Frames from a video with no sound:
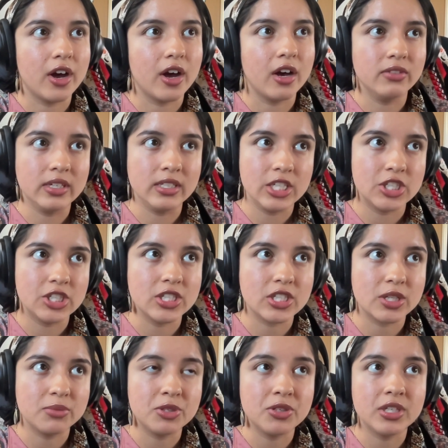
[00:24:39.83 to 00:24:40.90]
Indigenous
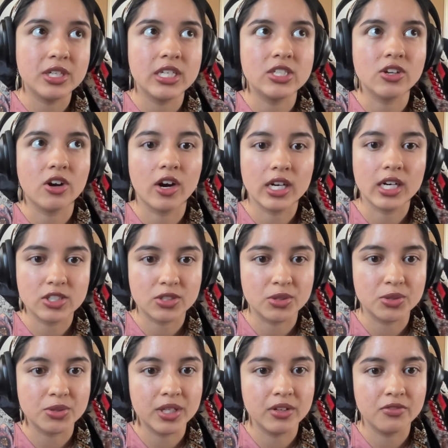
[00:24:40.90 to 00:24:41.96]
communities are
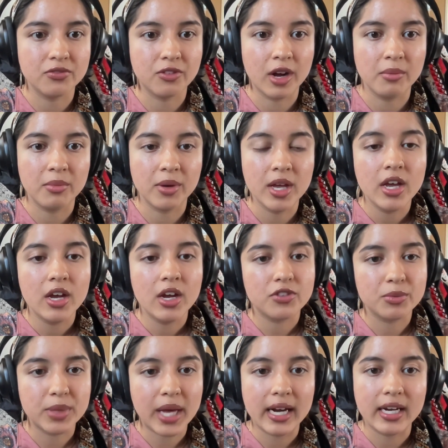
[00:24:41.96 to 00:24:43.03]
excluded from
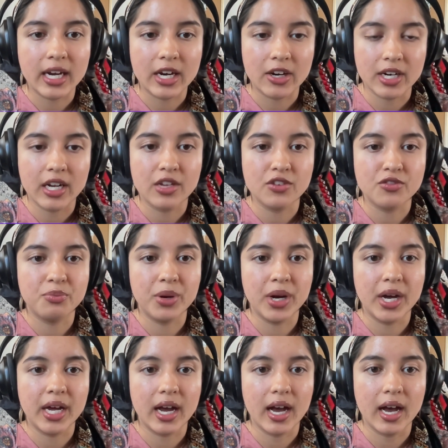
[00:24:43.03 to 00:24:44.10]
that narrative.
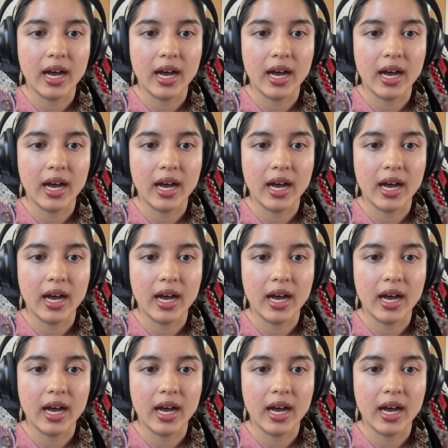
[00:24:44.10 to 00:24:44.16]
But